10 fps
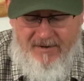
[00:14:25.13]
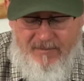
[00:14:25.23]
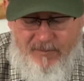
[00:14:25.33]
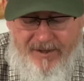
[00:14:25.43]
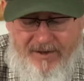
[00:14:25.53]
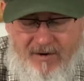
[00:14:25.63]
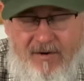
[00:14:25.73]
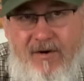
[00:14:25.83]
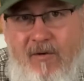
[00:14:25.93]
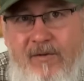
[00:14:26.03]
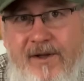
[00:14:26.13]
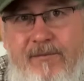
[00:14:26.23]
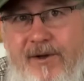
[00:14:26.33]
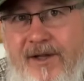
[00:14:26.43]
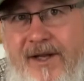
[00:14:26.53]
we only
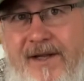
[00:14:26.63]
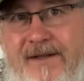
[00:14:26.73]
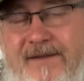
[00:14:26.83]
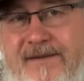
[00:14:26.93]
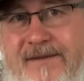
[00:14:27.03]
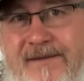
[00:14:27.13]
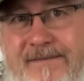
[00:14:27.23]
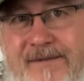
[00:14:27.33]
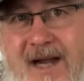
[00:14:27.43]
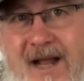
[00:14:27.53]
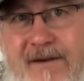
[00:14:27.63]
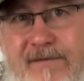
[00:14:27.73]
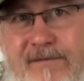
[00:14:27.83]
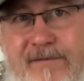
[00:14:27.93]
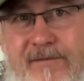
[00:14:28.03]
really kind
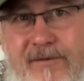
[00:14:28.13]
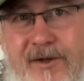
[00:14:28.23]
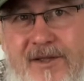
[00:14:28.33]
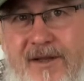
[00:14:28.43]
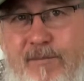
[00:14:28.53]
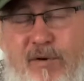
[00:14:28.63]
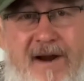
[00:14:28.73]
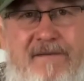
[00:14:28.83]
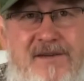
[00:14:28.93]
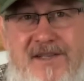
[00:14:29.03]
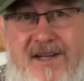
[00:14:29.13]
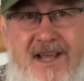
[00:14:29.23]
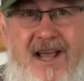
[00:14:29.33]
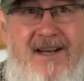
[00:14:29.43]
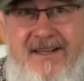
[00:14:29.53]
of looked at breakfast
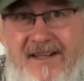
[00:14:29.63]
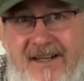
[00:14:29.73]
again,